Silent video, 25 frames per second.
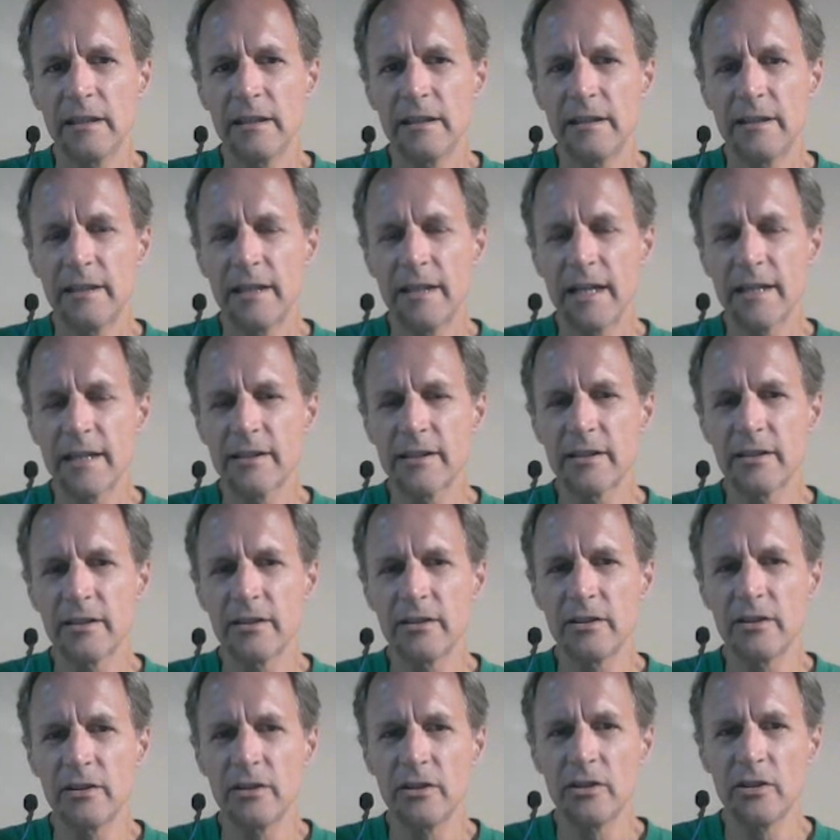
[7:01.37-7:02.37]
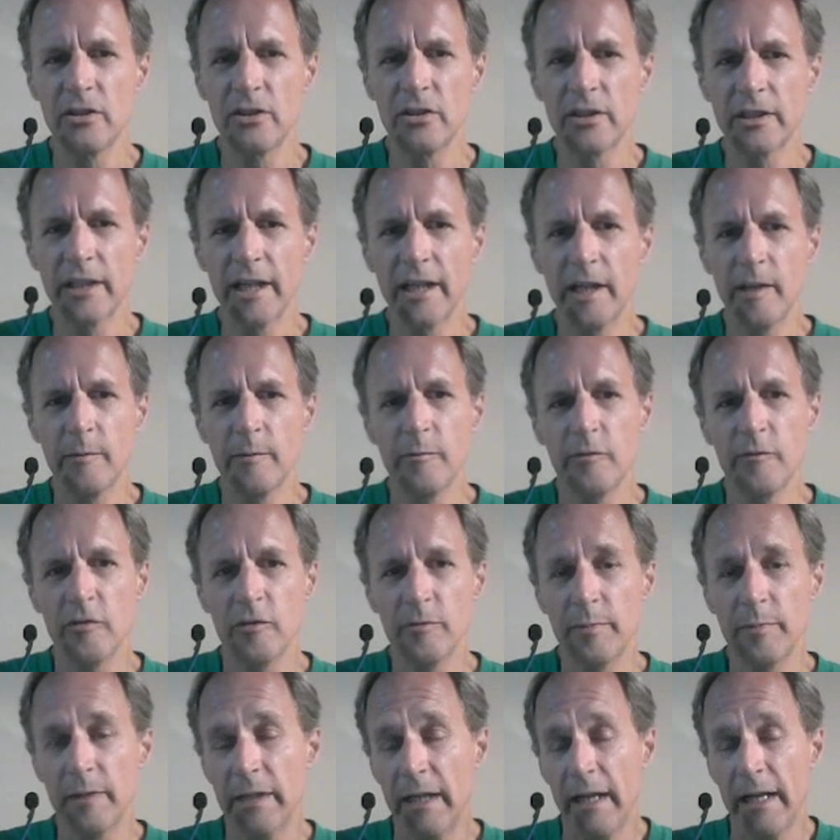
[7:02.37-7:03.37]
doesn't look
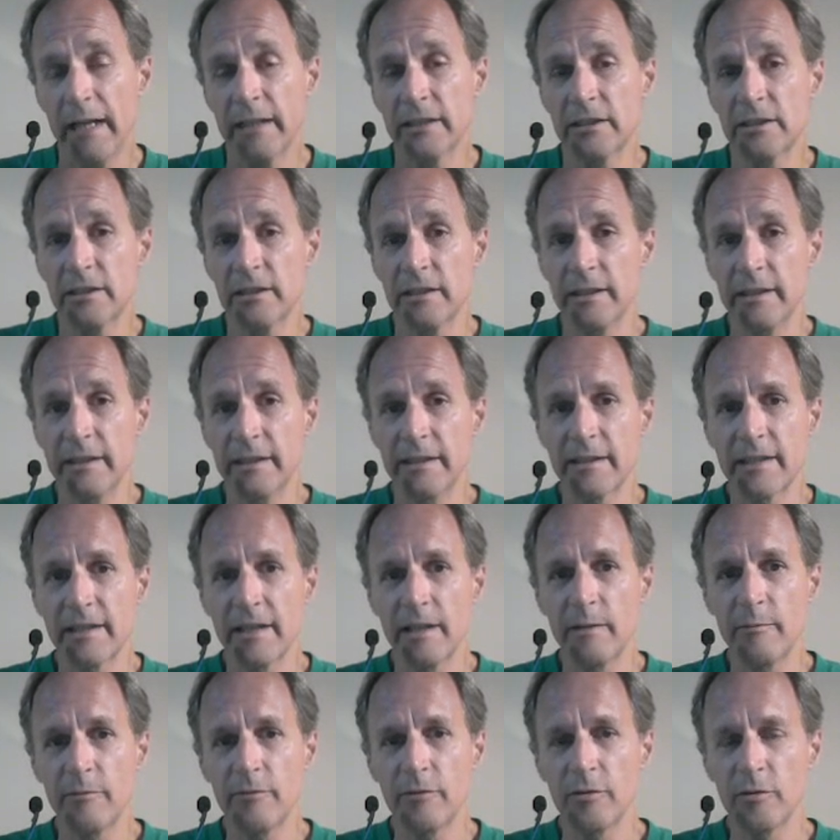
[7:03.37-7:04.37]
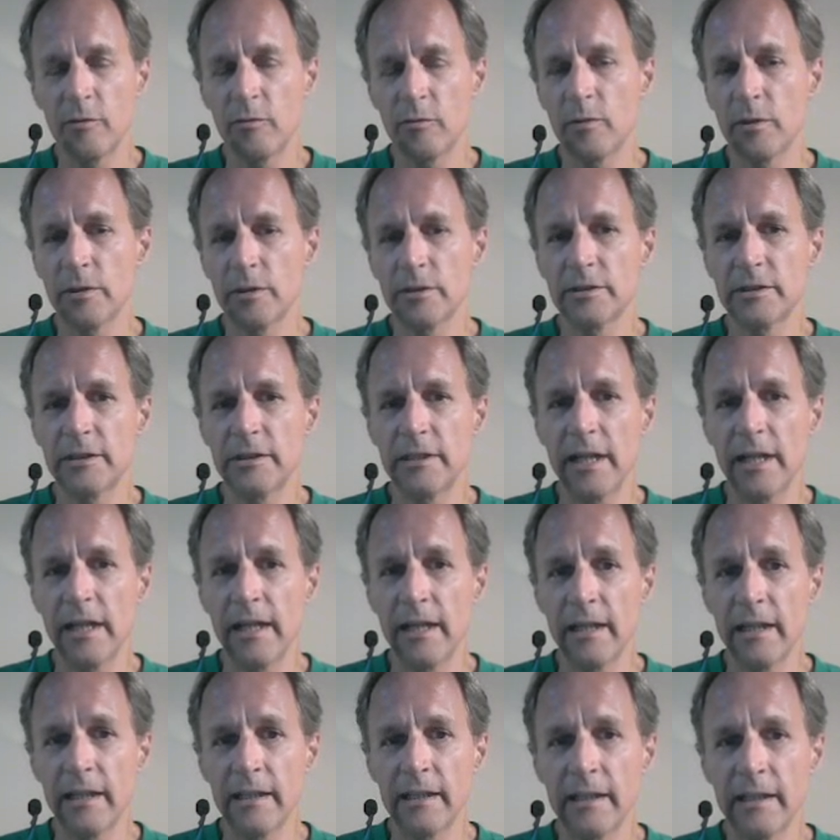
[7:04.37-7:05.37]
helpful, but actually it is helpful. We're
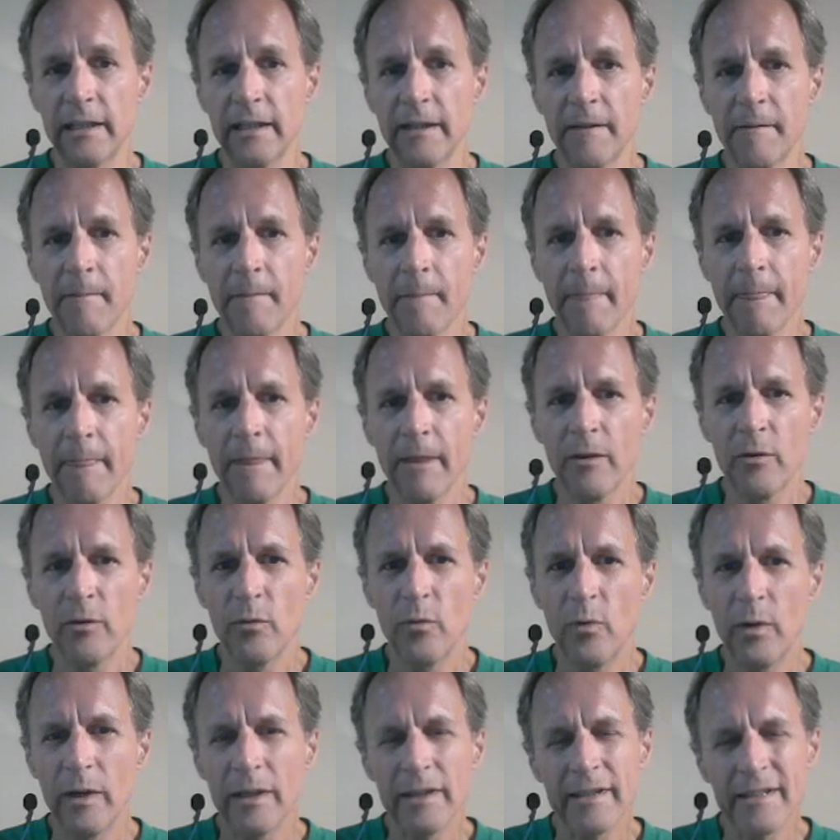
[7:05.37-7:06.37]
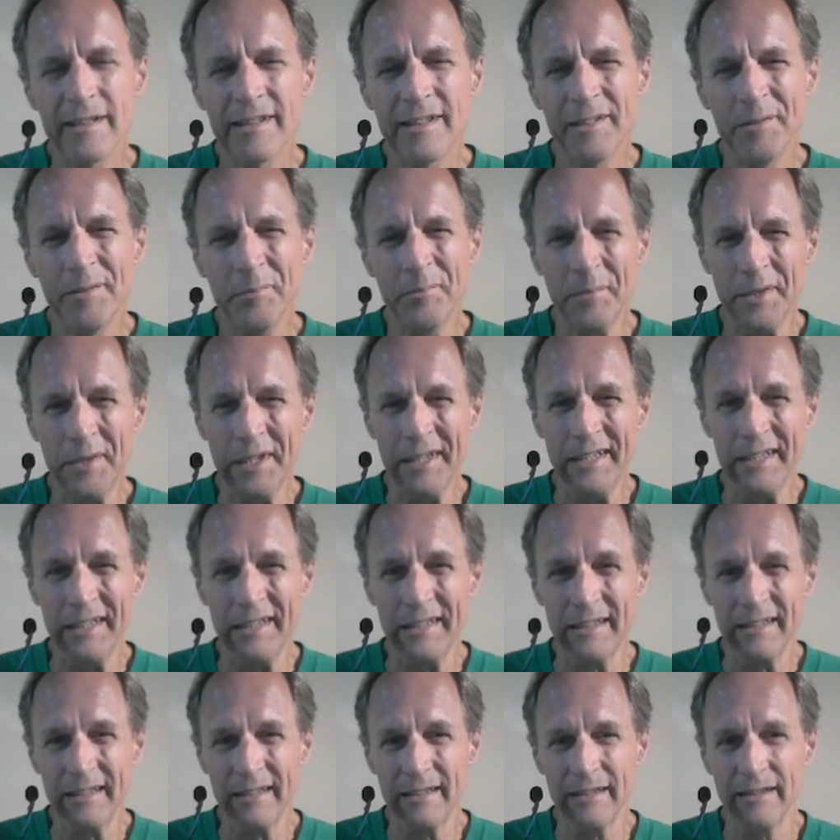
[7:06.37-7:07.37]
done. What does it
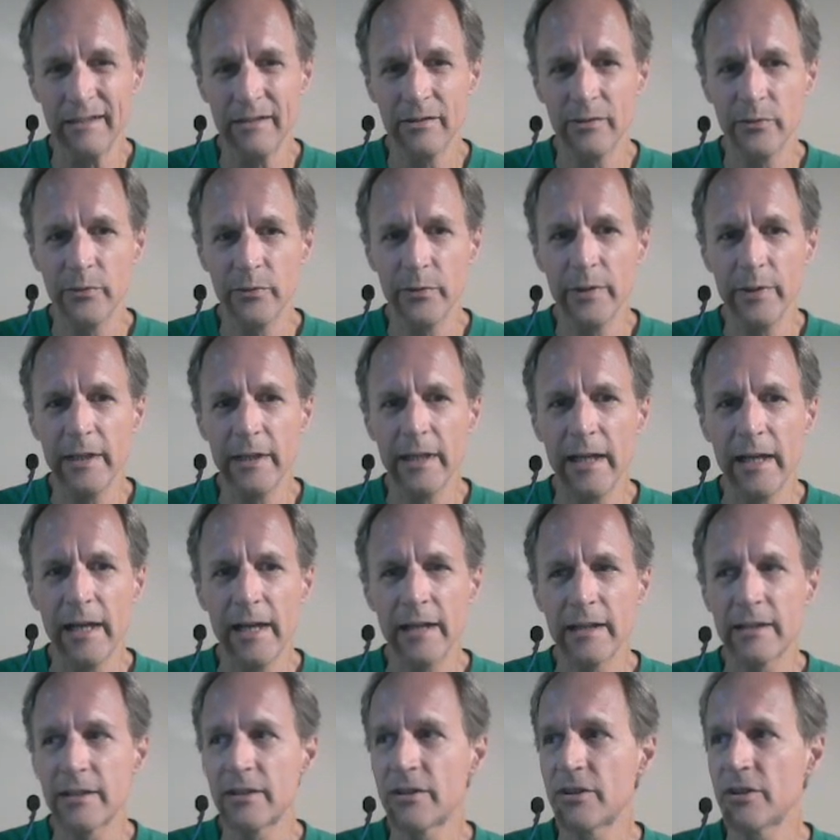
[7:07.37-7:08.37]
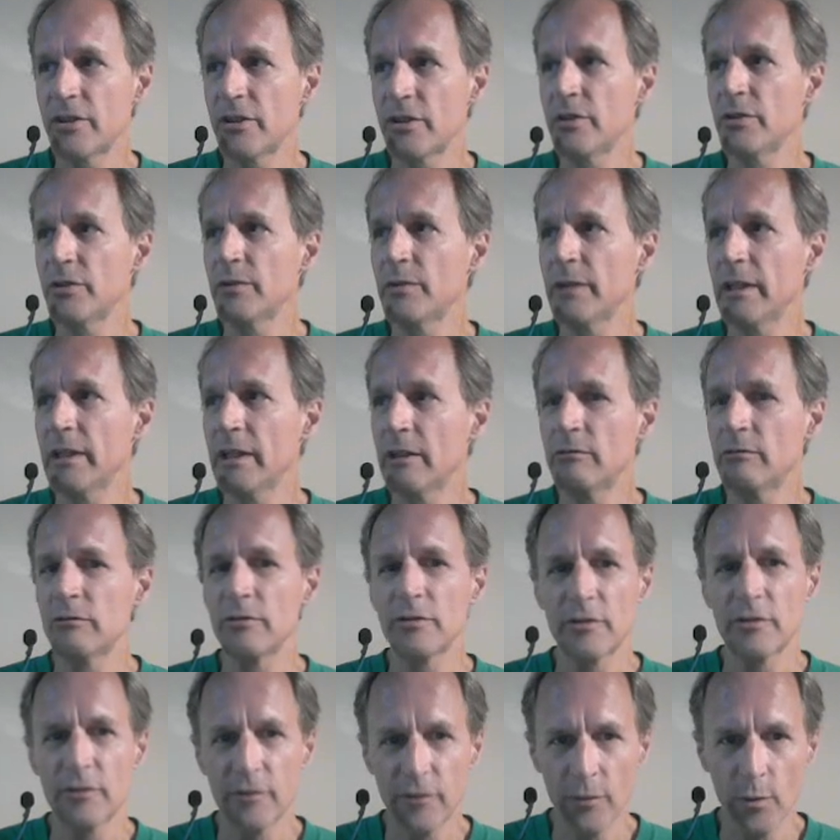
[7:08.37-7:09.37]
mean? We got 2
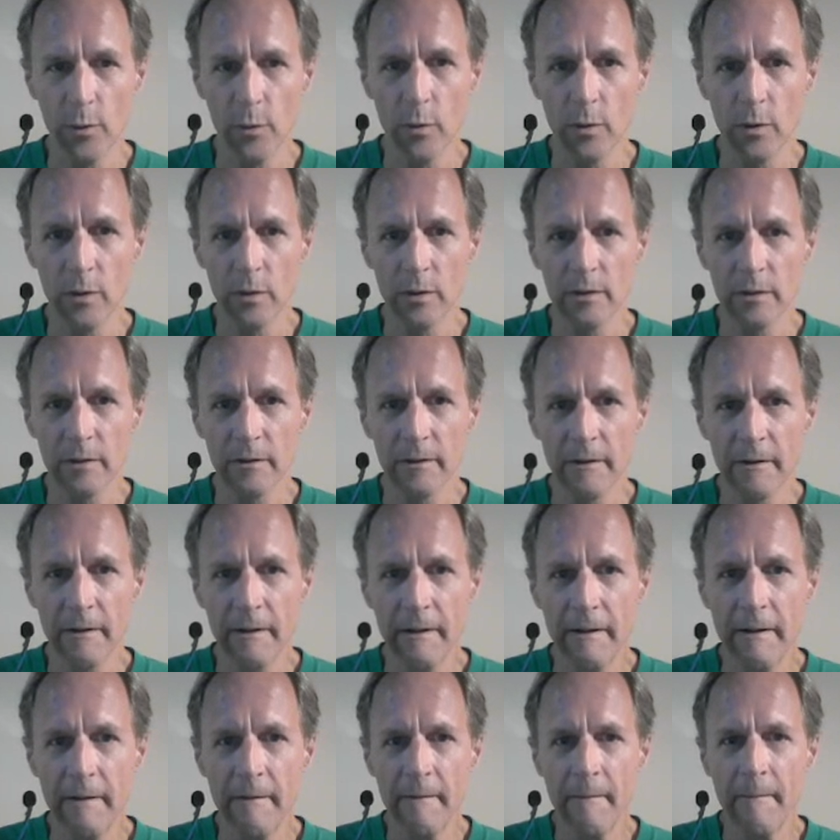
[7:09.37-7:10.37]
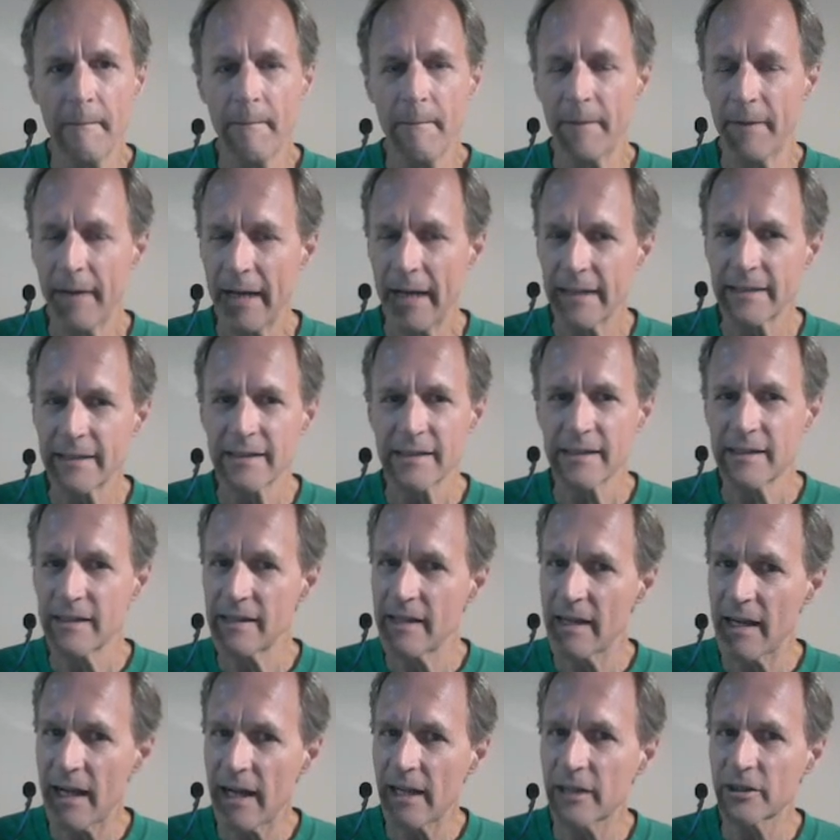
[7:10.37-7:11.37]
equals 4. That's
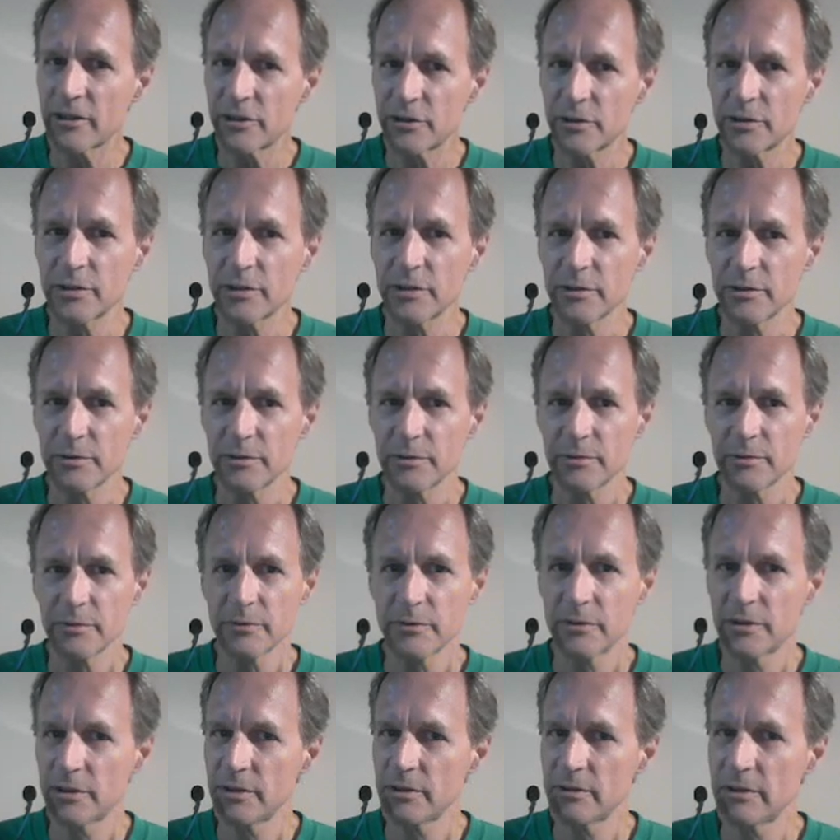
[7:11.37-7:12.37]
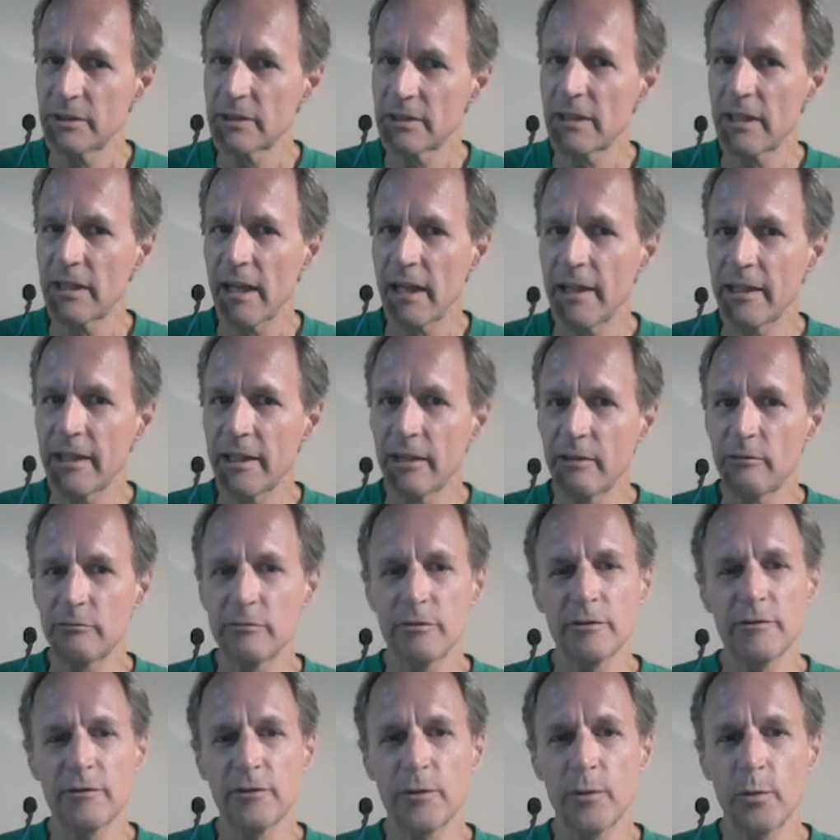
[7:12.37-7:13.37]
not true. 2 does not
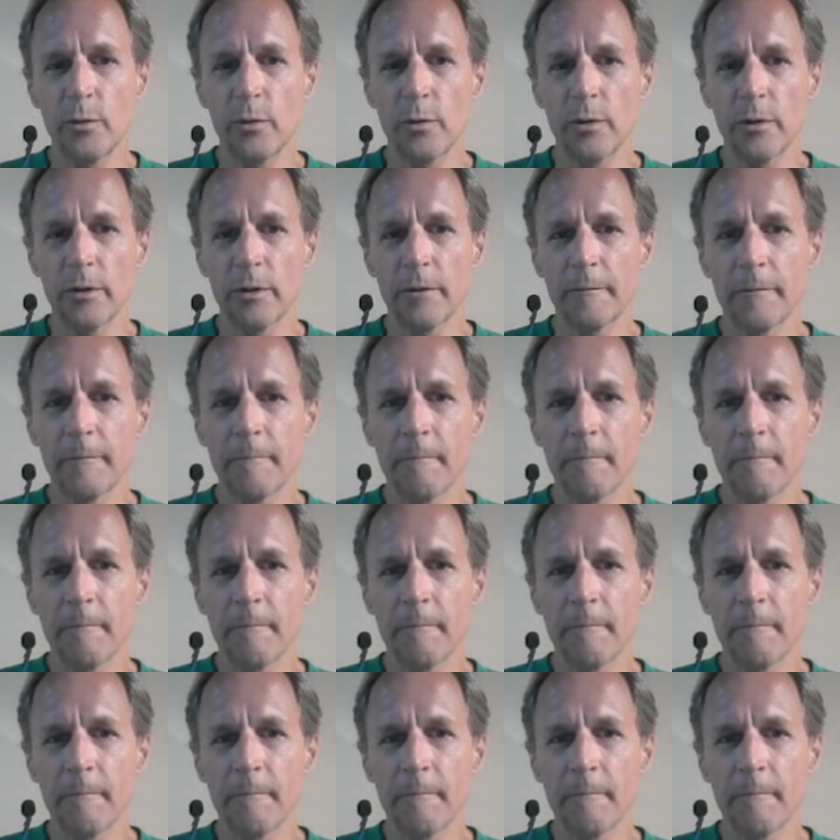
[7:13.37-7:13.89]
equal 4.